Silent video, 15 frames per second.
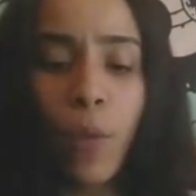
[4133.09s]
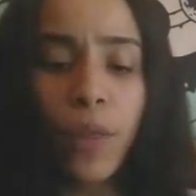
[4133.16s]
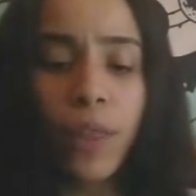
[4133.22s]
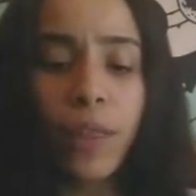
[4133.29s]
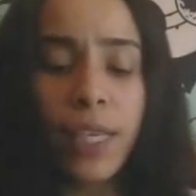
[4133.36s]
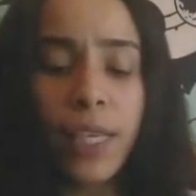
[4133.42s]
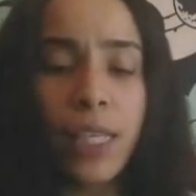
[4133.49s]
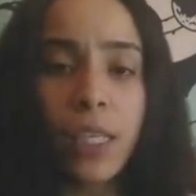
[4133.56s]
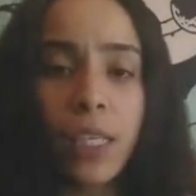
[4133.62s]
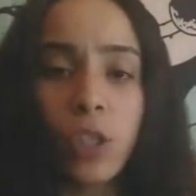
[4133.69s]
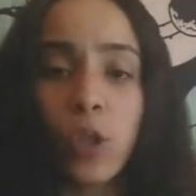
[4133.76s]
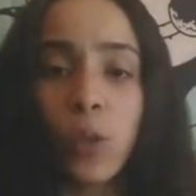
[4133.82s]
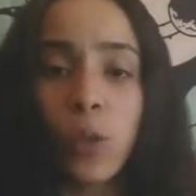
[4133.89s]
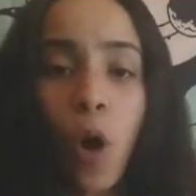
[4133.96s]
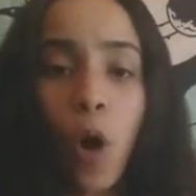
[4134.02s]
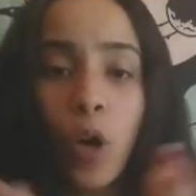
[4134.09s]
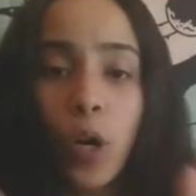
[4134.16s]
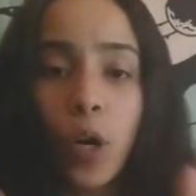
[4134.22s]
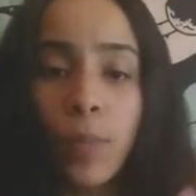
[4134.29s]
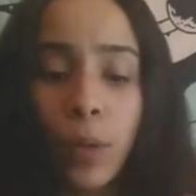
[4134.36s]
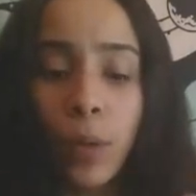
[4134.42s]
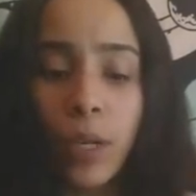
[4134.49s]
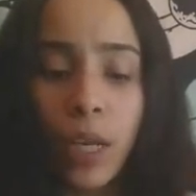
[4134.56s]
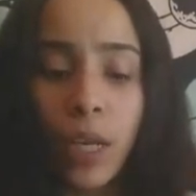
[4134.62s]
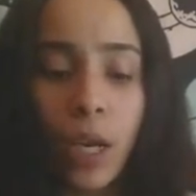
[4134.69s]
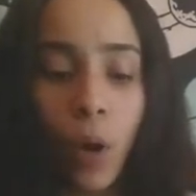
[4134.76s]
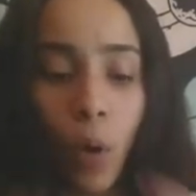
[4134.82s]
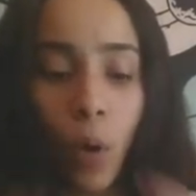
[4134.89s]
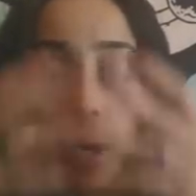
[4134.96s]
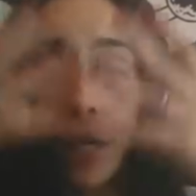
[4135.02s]
whether this is in a small
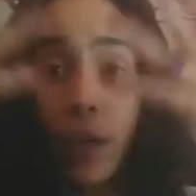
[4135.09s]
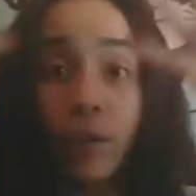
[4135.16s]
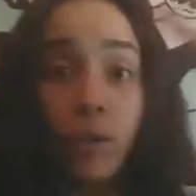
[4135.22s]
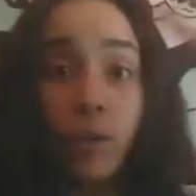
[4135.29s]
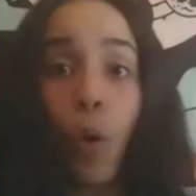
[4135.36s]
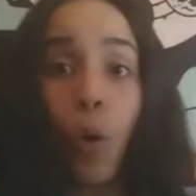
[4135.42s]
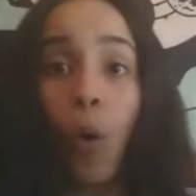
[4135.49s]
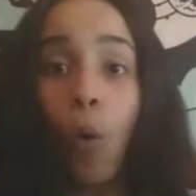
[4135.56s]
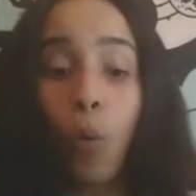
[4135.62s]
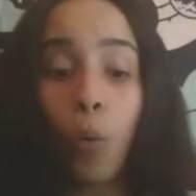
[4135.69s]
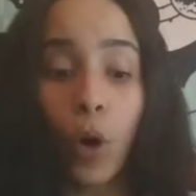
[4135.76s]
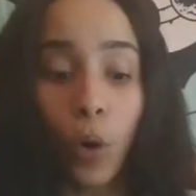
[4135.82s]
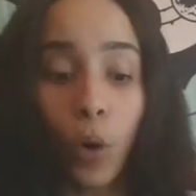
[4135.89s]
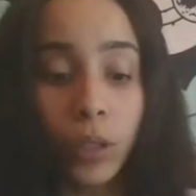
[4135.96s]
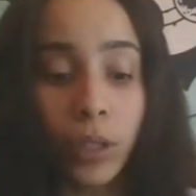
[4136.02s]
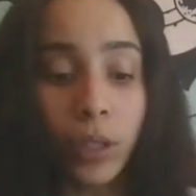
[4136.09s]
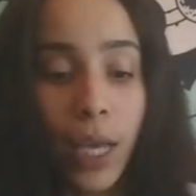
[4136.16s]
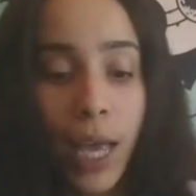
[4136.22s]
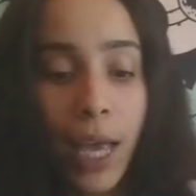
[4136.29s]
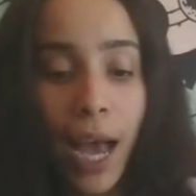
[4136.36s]
community or in the whole world,